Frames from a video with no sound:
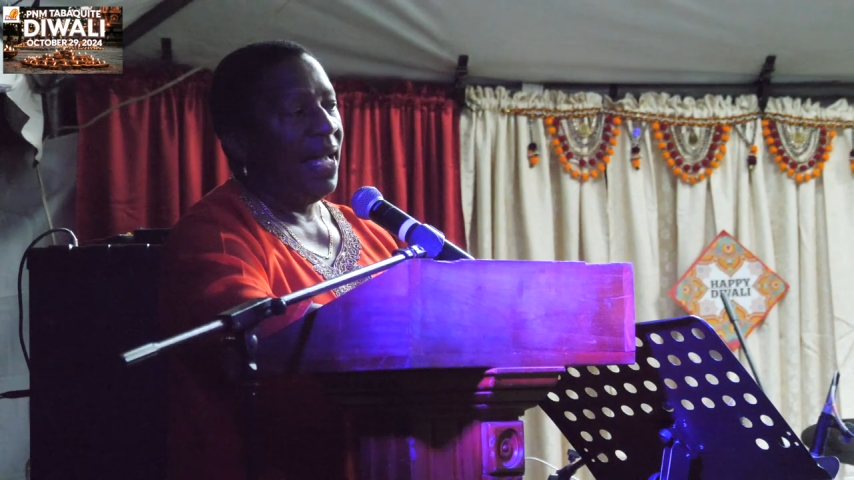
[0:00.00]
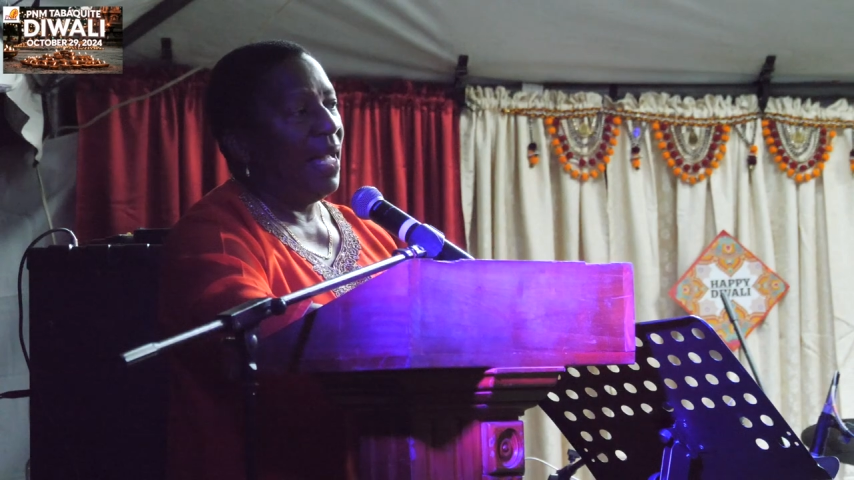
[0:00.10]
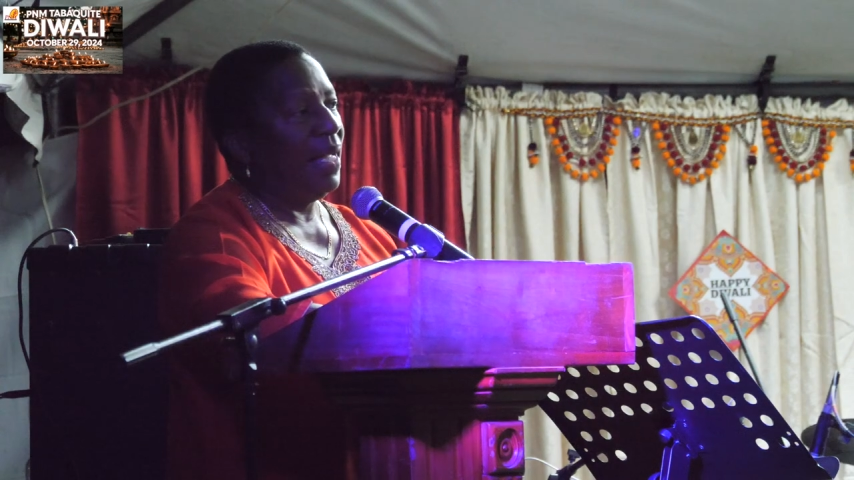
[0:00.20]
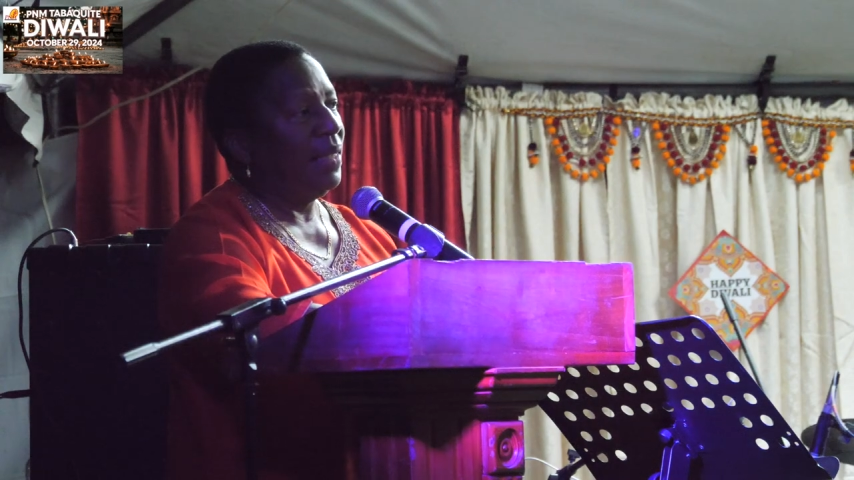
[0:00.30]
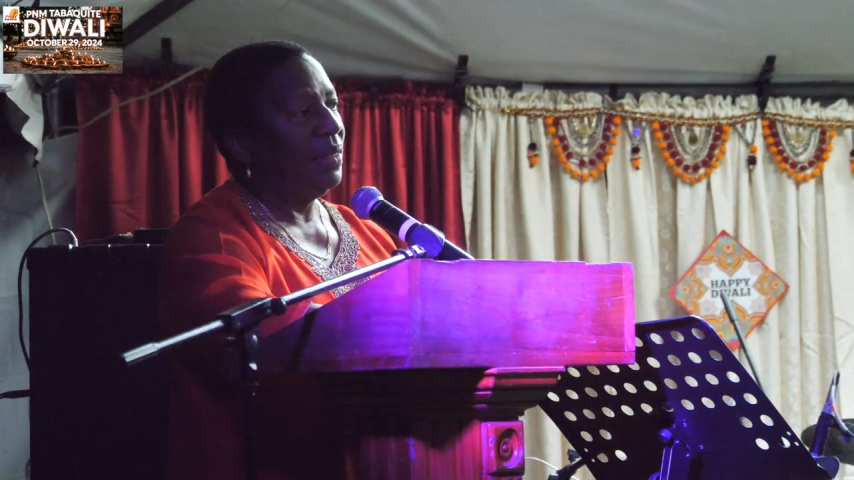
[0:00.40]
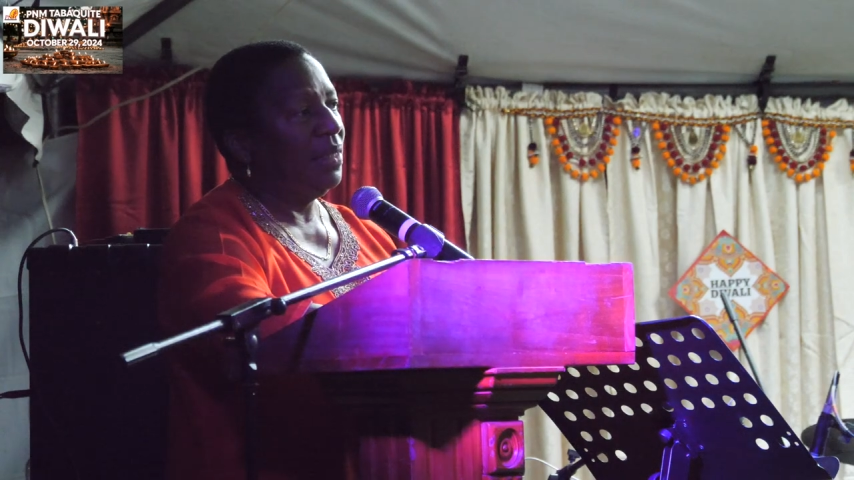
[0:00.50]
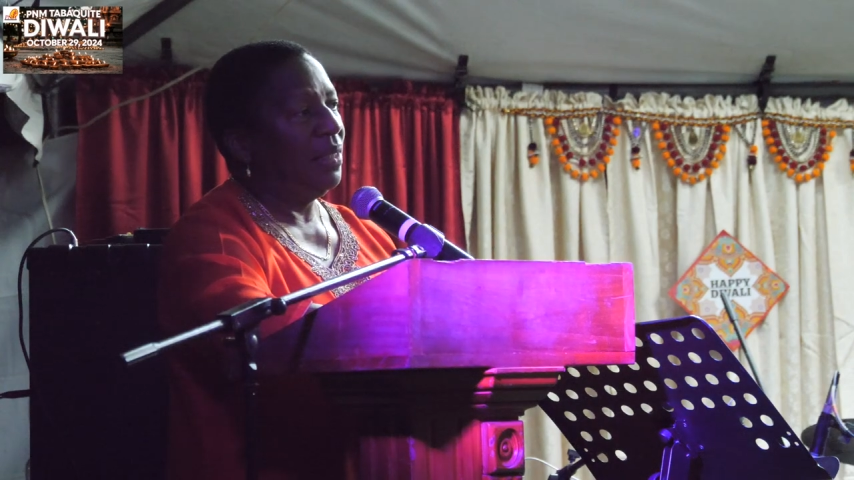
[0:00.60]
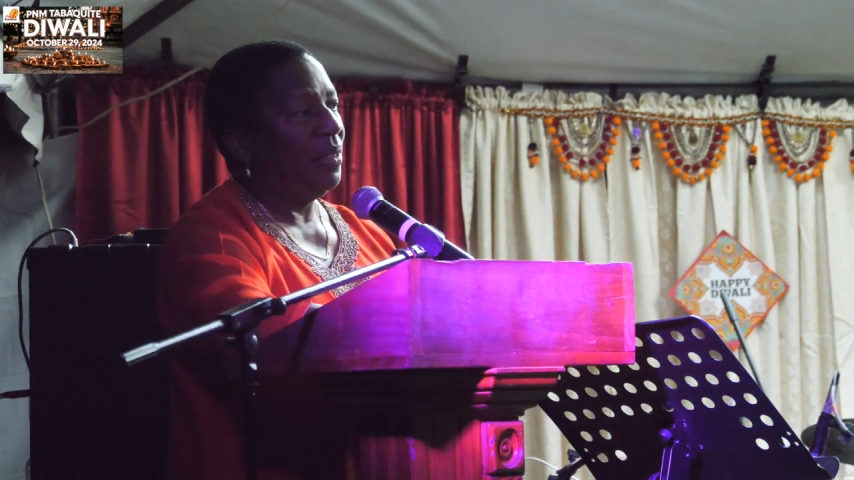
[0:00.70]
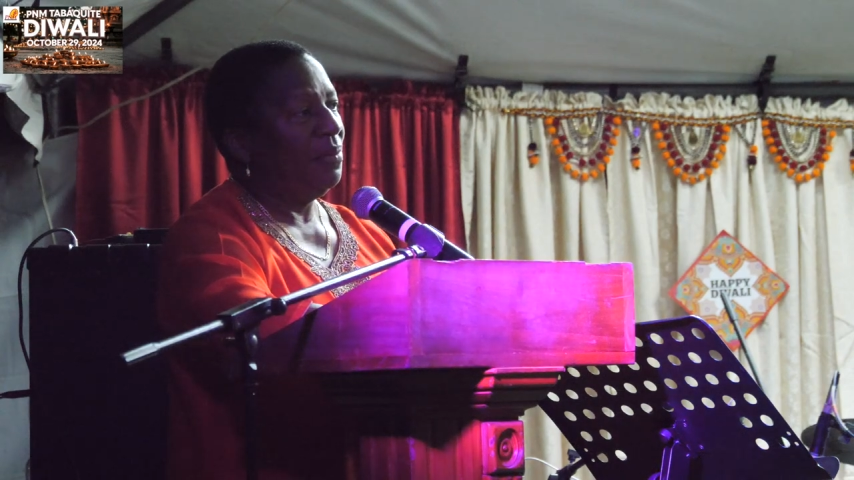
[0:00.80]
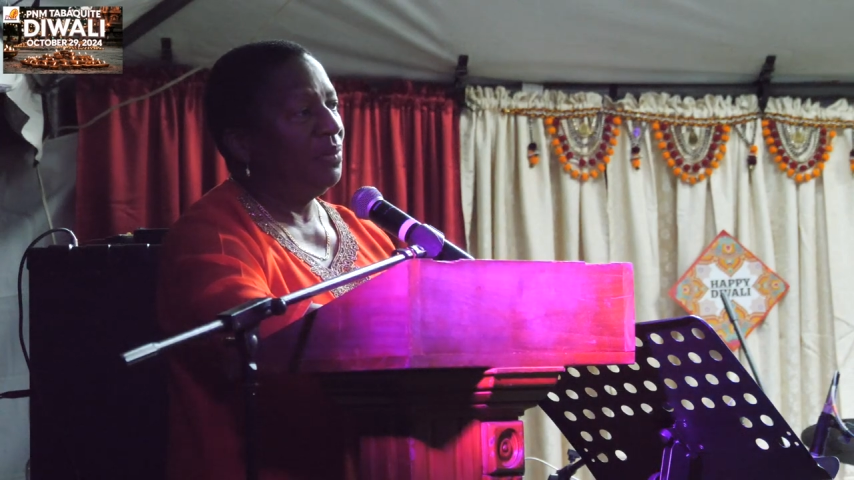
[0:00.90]
And
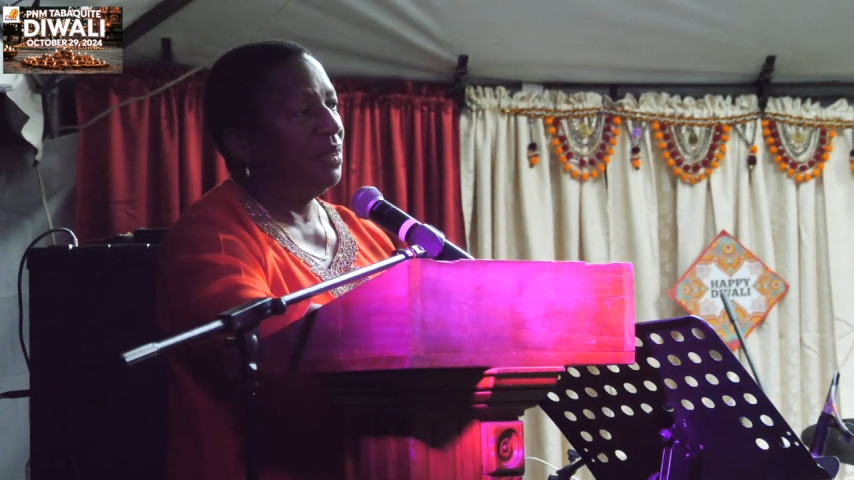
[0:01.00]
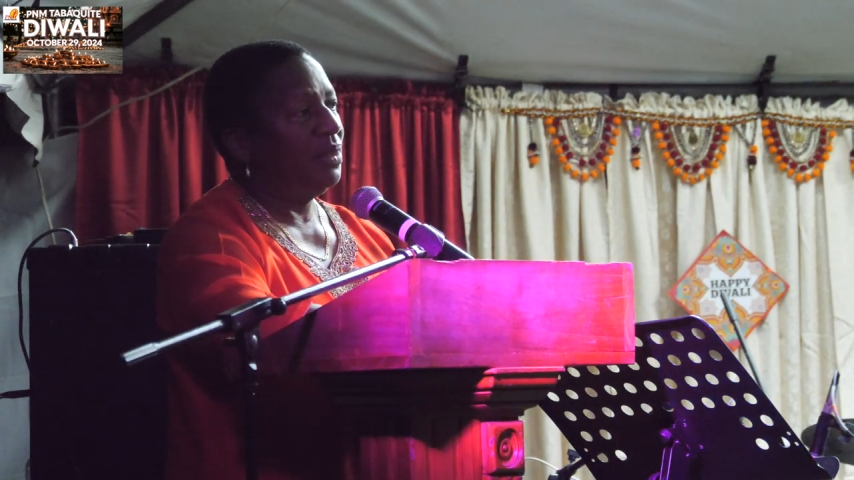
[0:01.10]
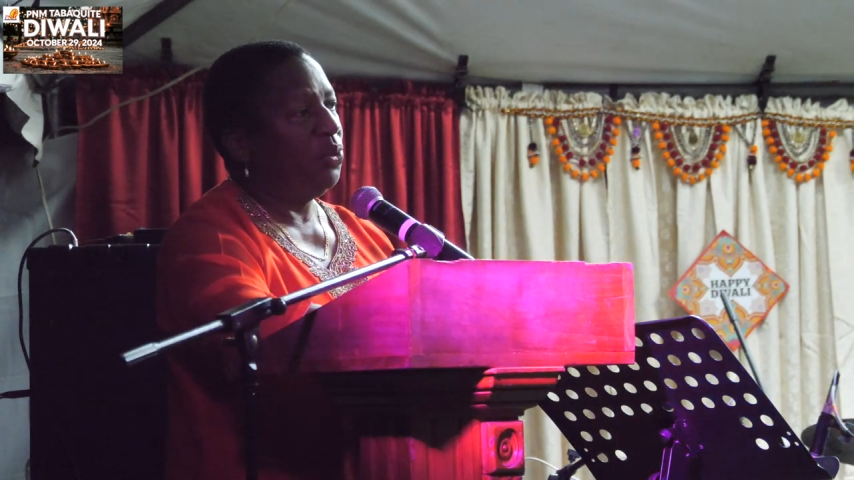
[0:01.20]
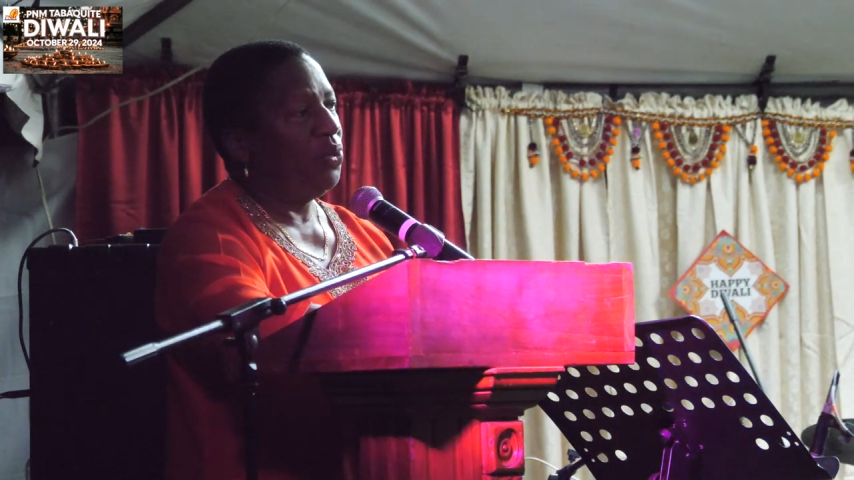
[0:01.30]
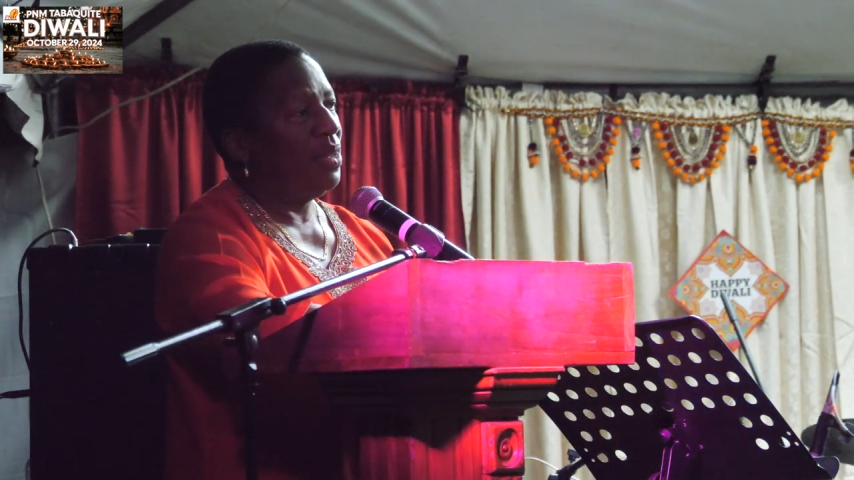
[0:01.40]
um, so